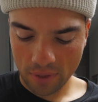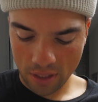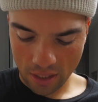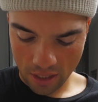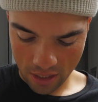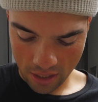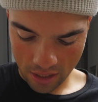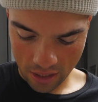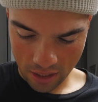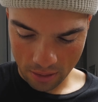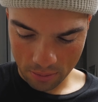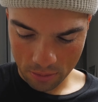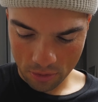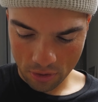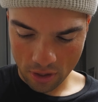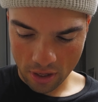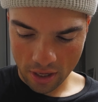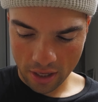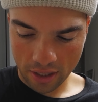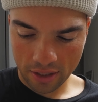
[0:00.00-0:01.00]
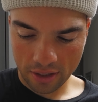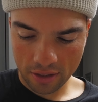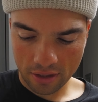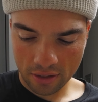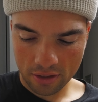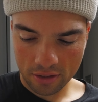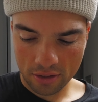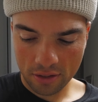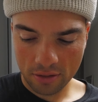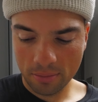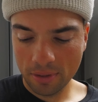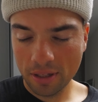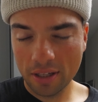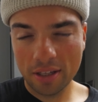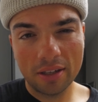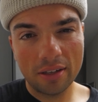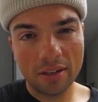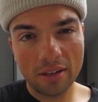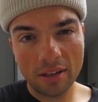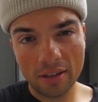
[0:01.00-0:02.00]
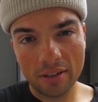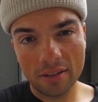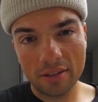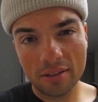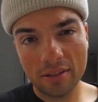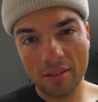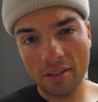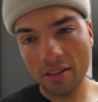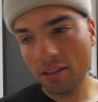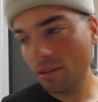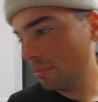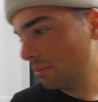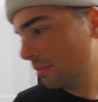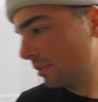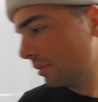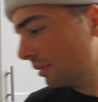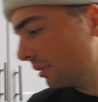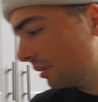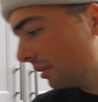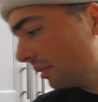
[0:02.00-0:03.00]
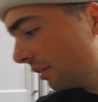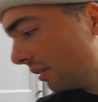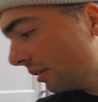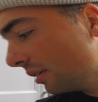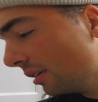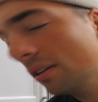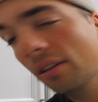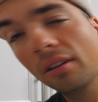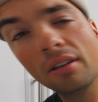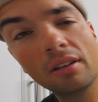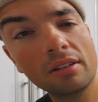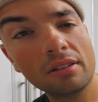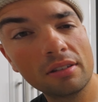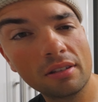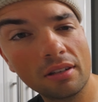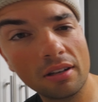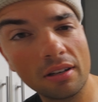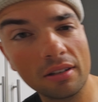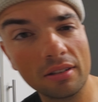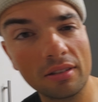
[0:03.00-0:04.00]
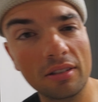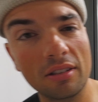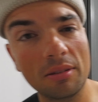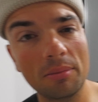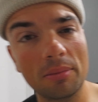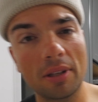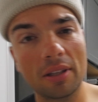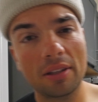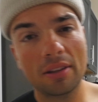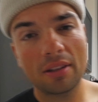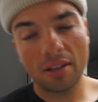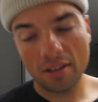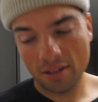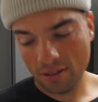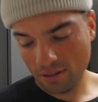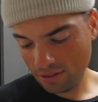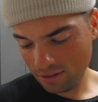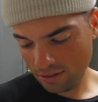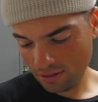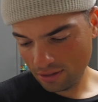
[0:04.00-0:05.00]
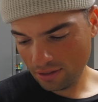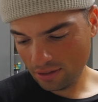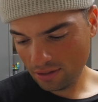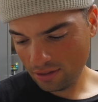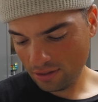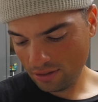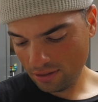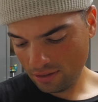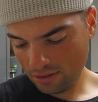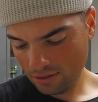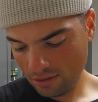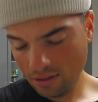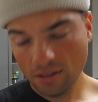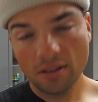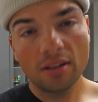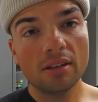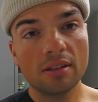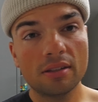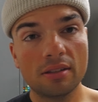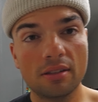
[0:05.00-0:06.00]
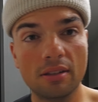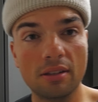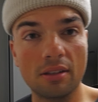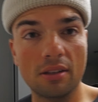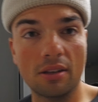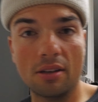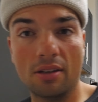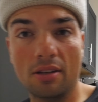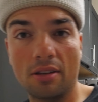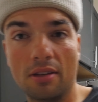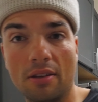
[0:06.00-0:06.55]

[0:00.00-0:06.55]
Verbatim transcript: and I'm trying to make it not seem, to not seem like that. See, look,